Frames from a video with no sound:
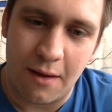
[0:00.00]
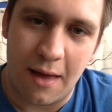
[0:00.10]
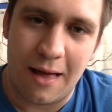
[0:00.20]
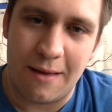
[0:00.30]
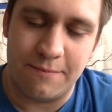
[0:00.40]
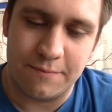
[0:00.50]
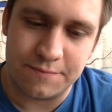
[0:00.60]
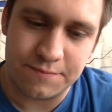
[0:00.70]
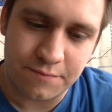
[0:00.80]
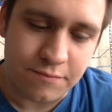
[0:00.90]
I
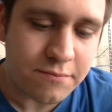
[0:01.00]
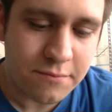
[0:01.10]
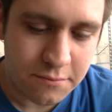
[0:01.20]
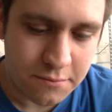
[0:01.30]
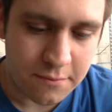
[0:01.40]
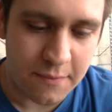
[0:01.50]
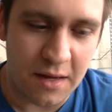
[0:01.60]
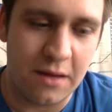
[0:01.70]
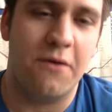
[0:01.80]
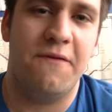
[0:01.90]

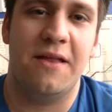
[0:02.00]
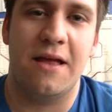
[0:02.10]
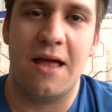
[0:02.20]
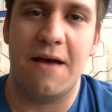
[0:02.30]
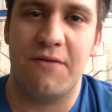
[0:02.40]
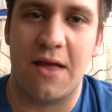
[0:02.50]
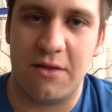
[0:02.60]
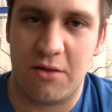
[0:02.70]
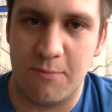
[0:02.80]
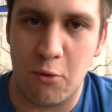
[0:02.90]
don't think they'd have
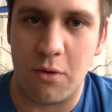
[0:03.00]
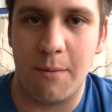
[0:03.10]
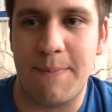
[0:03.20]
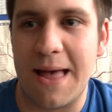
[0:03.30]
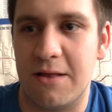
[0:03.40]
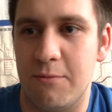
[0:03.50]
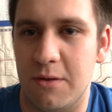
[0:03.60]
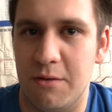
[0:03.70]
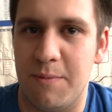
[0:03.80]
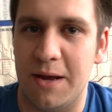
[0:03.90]
that small compact
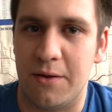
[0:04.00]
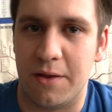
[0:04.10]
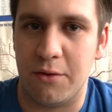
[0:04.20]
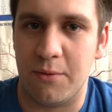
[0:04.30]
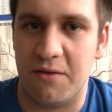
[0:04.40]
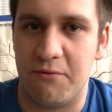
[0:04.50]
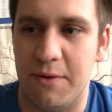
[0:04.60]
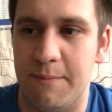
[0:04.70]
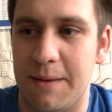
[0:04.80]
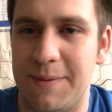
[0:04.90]
ones by
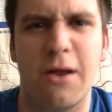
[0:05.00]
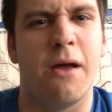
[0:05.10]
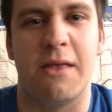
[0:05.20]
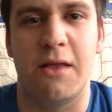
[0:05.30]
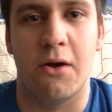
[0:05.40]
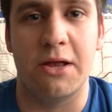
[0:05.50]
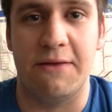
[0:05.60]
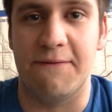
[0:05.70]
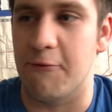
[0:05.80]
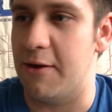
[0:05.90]
1923. Maybe
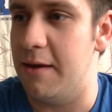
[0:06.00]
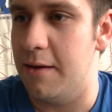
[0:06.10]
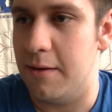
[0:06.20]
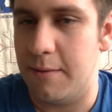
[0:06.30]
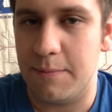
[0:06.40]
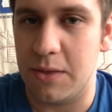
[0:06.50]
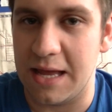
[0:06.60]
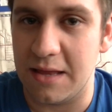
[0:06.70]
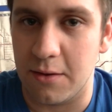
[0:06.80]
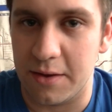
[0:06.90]
1993,
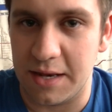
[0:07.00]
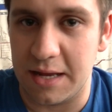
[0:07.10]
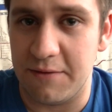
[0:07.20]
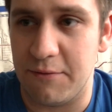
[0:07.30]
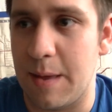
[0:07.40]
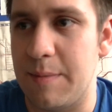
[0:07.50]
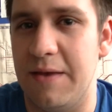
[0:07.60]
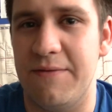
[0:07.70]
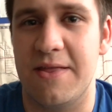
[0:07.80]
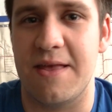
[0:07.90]
1983, maybe
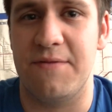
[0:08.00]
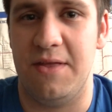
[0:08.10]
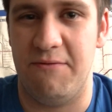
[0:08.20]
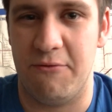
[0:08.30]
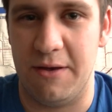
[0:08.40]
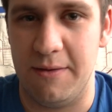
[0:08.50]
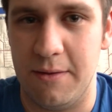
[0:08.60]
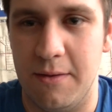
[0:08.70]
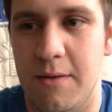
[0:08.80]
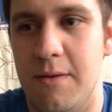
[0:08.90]
even 73.
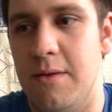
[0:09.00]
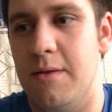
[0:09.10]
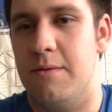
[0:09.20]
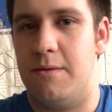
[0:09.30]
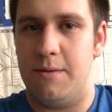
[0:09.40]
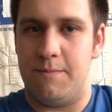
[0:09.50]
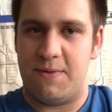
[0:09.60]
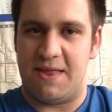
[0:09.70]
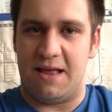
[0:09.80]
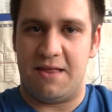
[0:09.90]

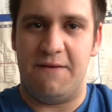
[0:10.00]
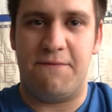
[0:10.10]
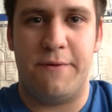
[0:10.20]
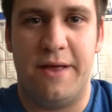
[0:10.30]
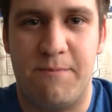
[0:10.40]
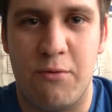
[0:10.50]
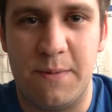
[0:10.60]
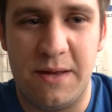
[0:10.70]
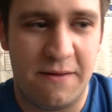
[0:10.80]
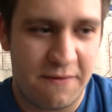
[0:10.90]
63 is
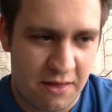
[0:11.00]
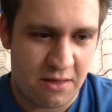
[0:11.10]
probably the